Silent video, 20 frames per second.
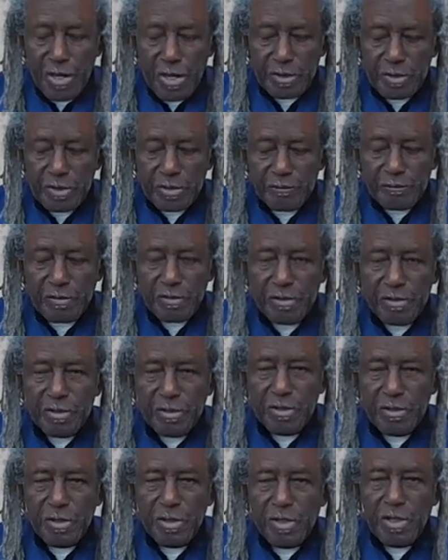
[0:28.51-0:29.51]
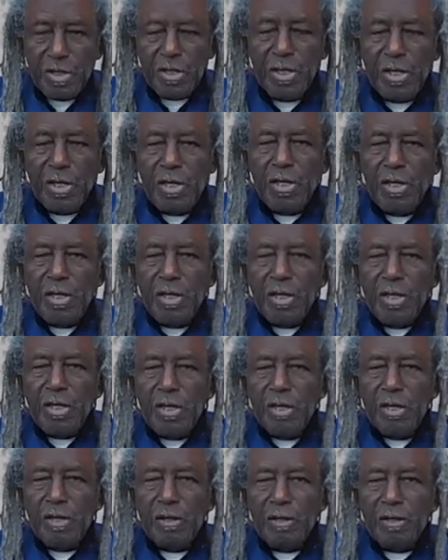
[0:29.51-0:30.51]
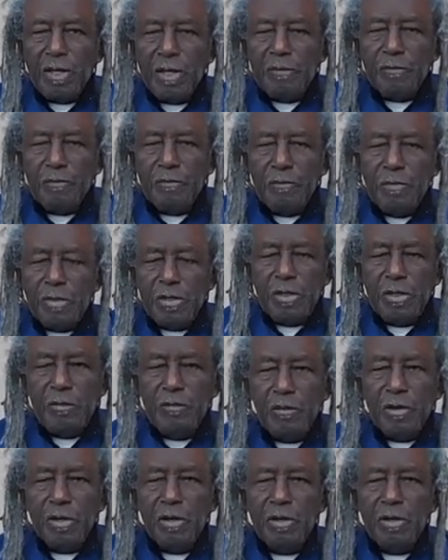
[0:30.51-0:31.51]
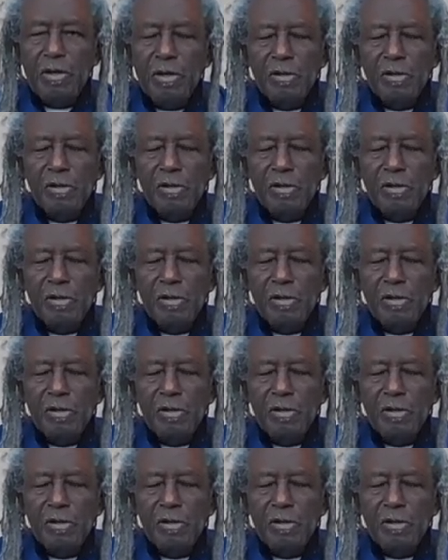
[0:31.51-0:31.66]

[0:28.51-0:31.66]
activity in that era.